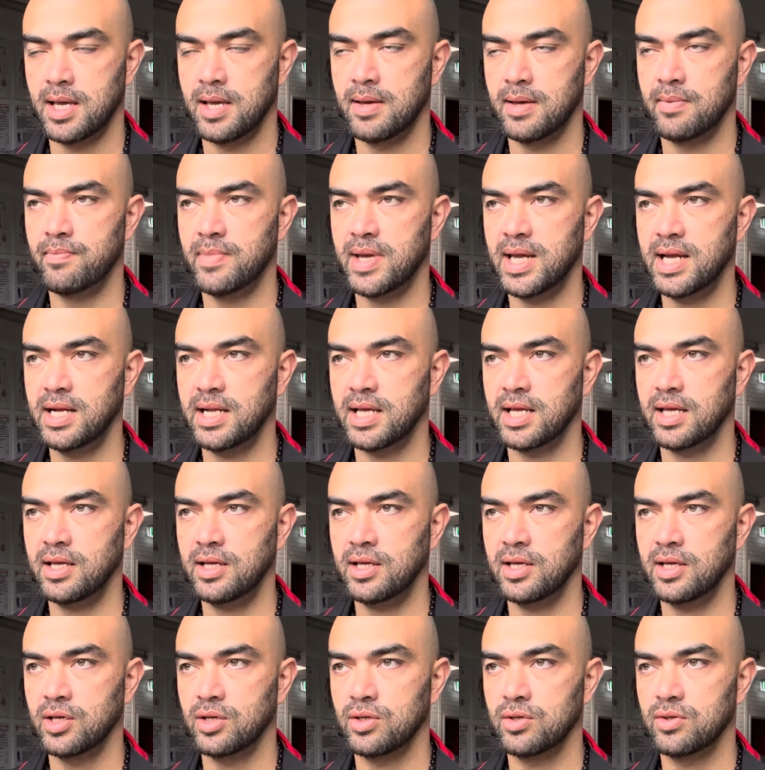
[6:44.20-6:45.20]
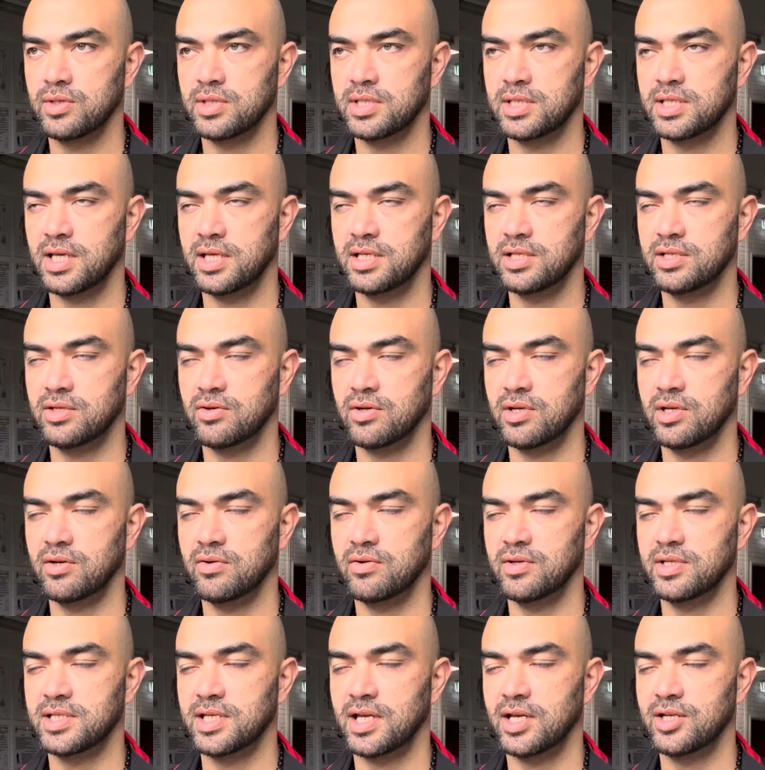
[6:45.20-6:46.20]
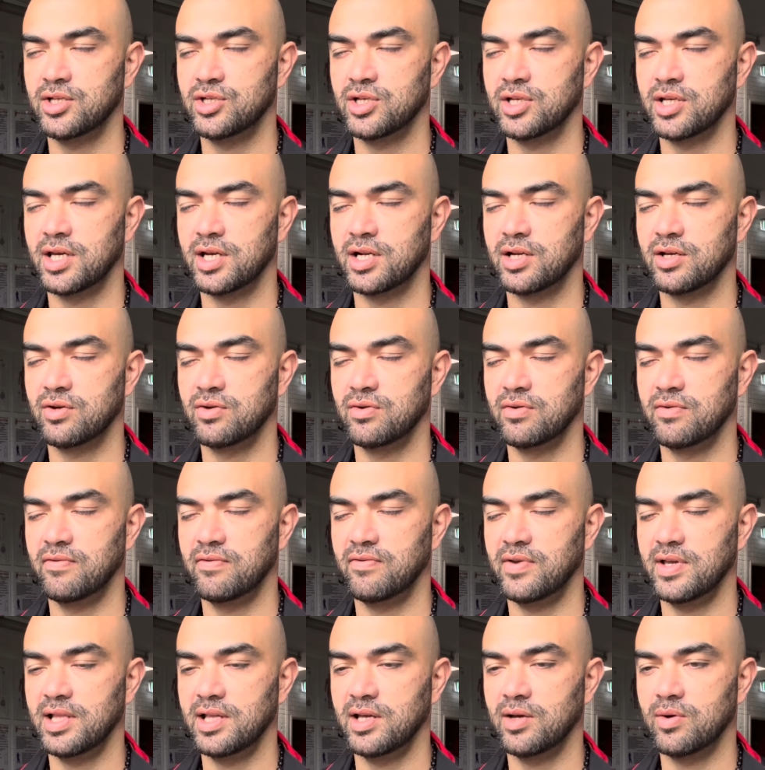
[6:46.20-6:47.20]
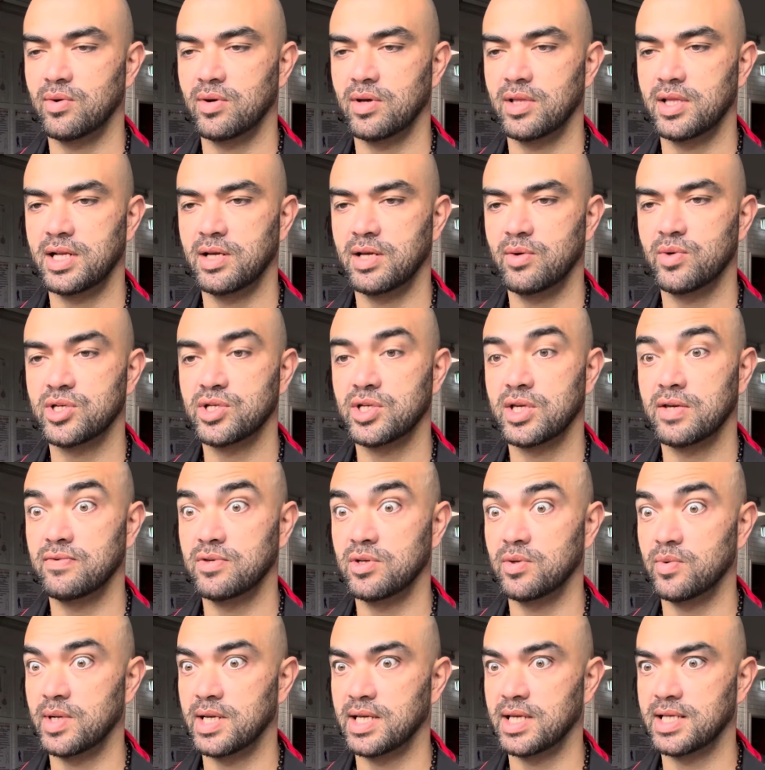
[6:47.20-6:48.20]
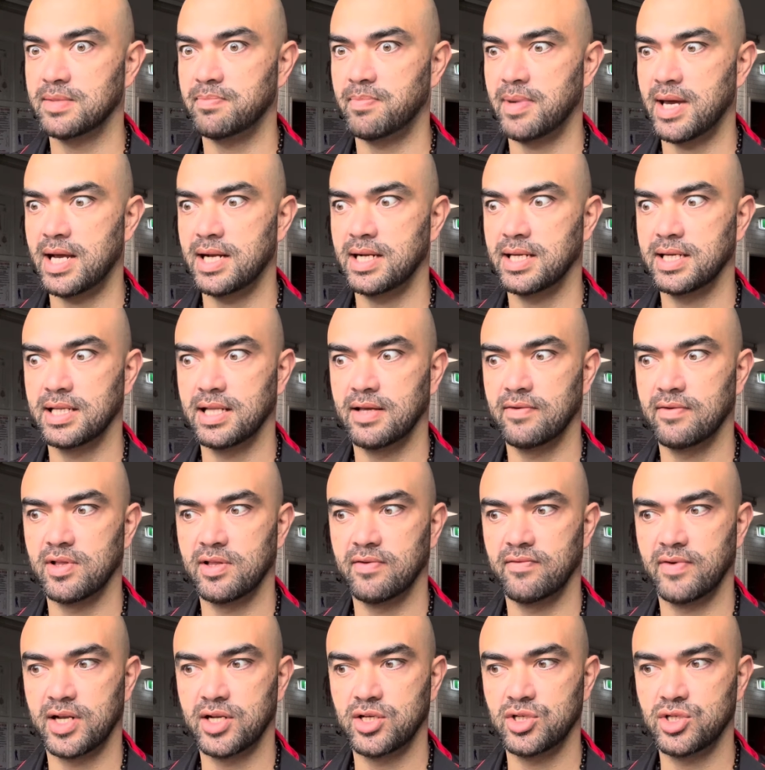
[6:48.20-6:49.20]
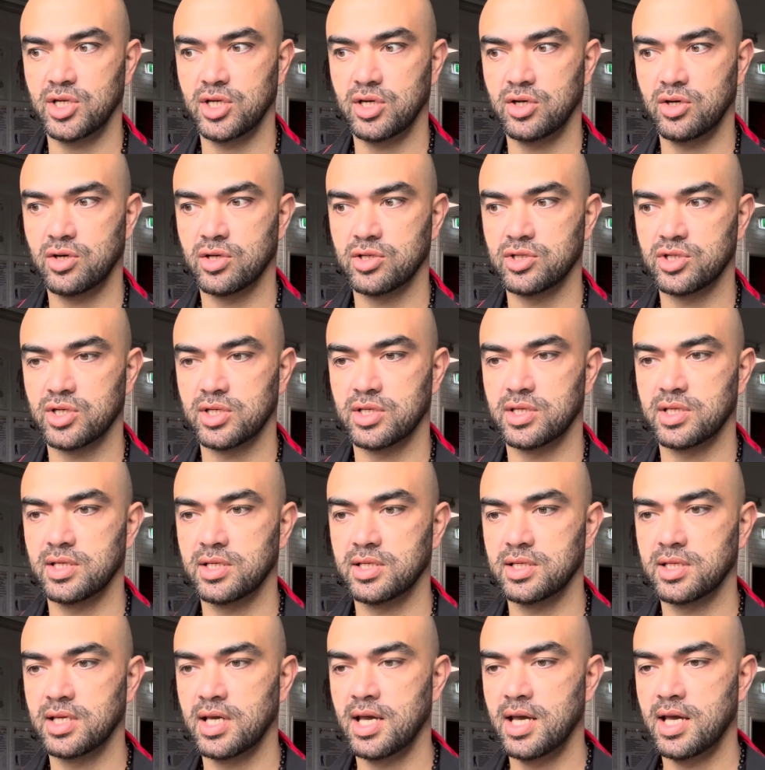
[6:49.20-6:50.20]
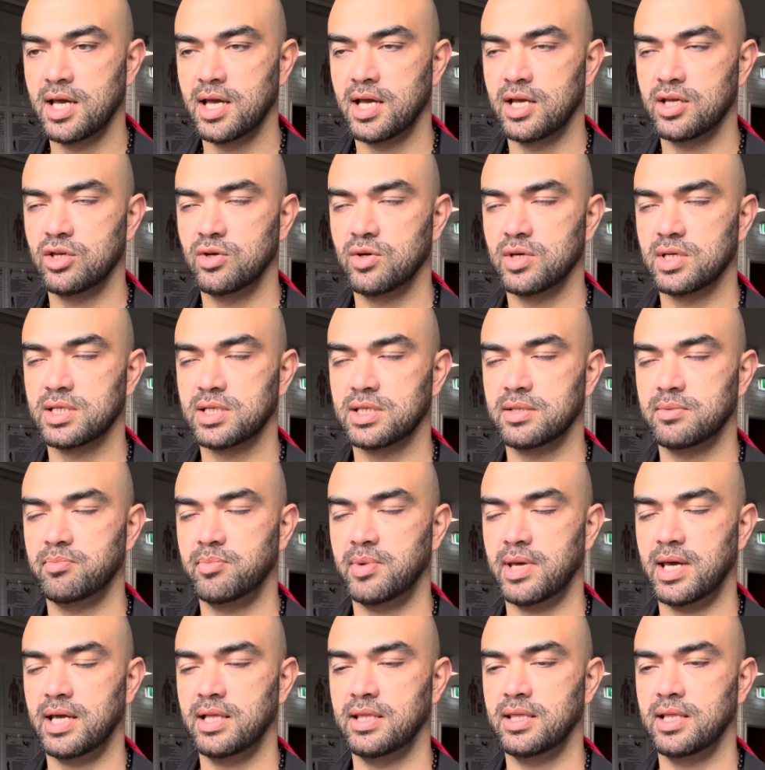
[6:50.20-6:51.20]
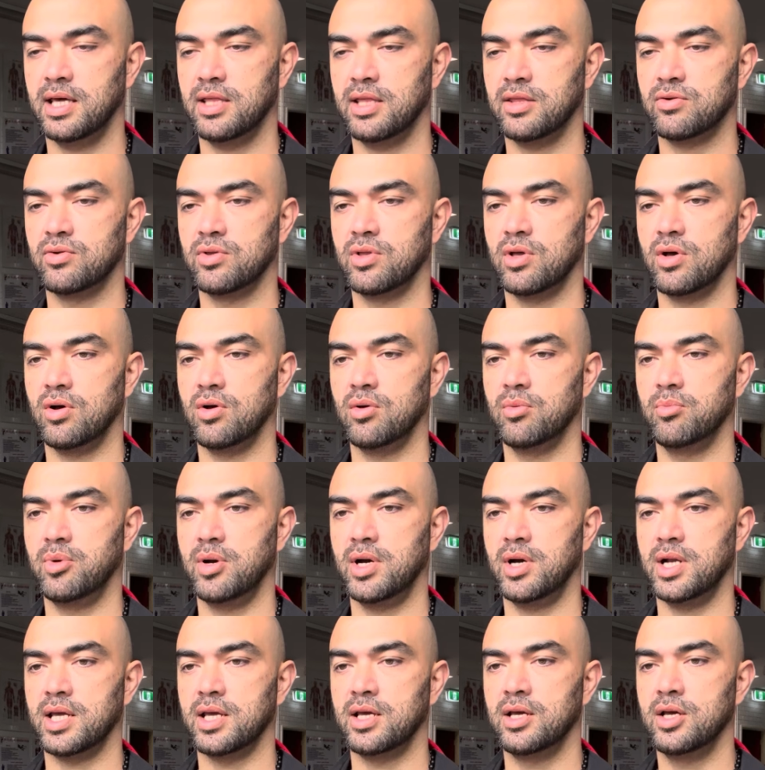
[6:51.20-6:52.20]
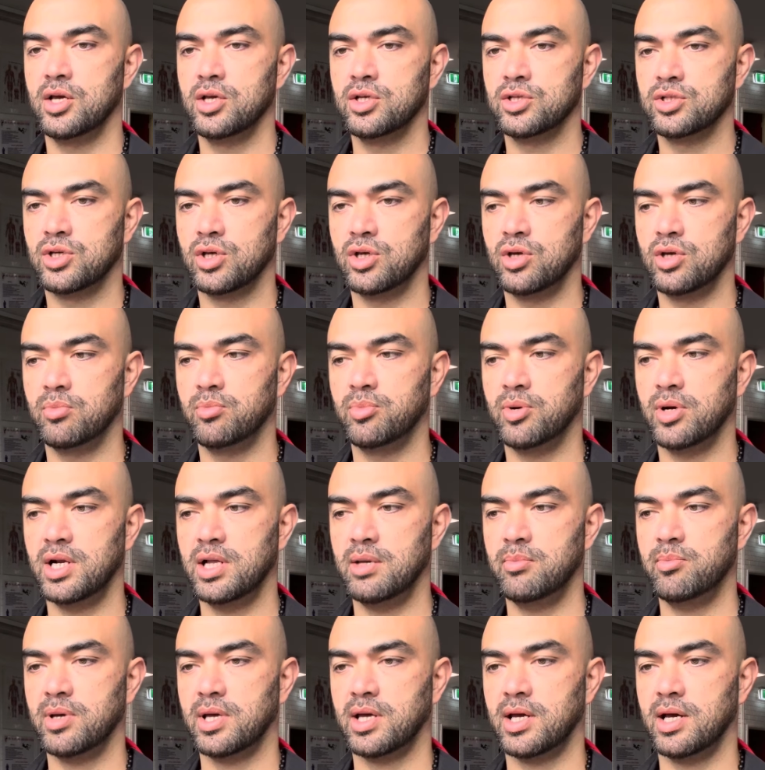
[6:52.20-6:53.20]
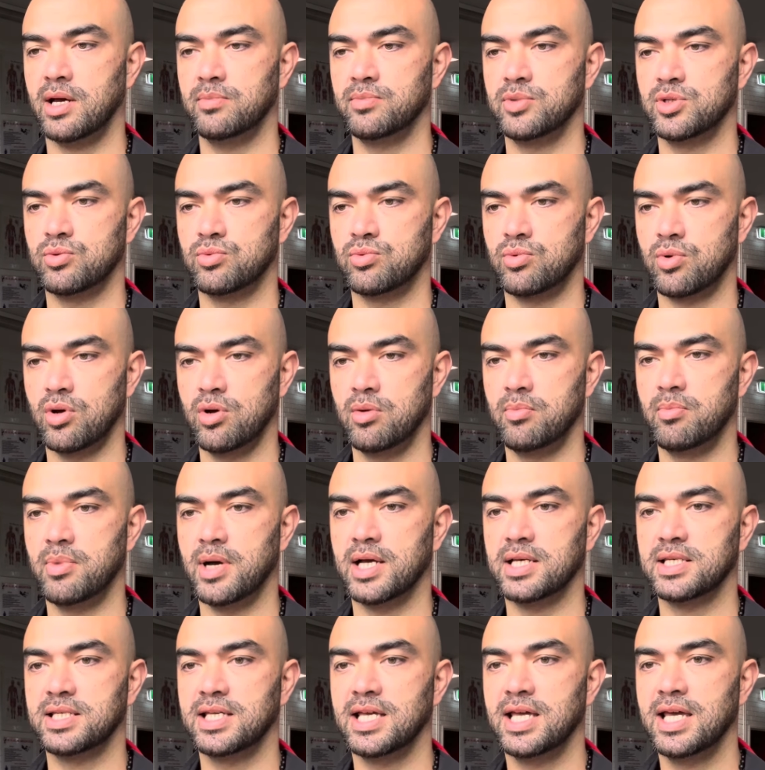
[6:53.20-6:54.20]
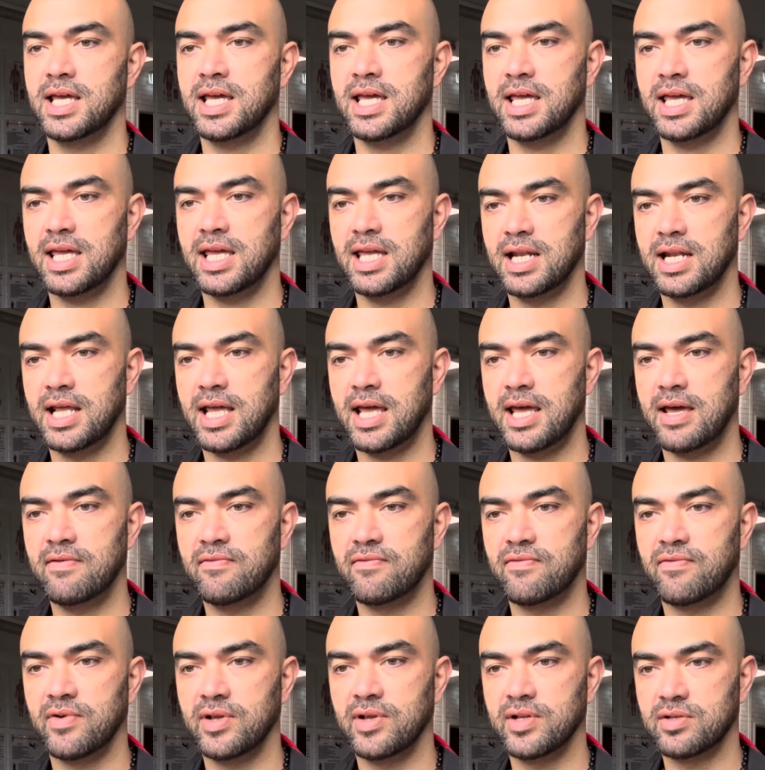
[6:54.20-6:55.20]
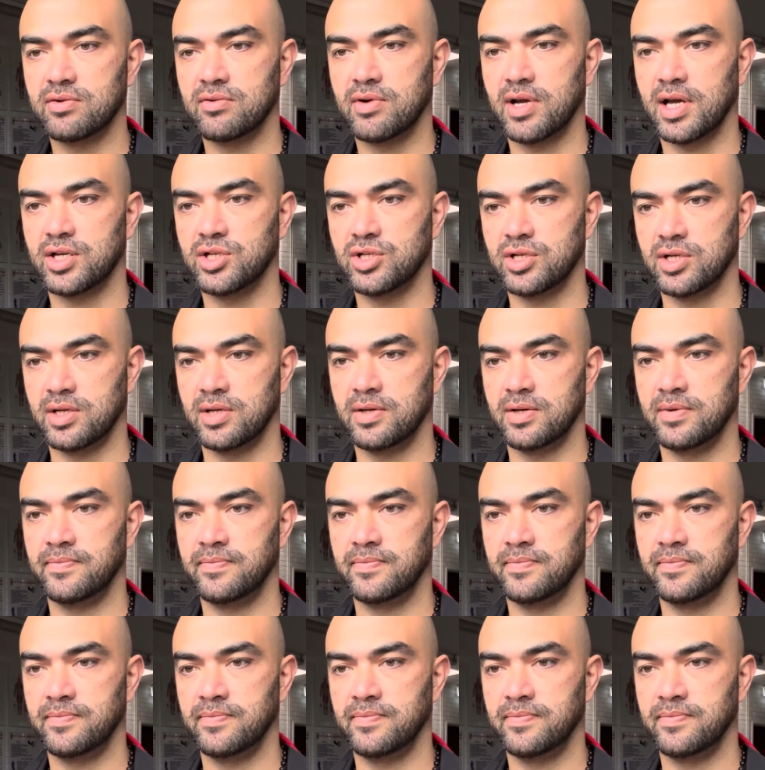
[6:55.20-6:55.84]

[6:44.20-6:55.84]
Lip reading: Meaning, you center in your intention, get a good feeling quality, which gives you an expanding level of energy and consciousness, and you expand that through the whole body. So your body becomes robust in every direction.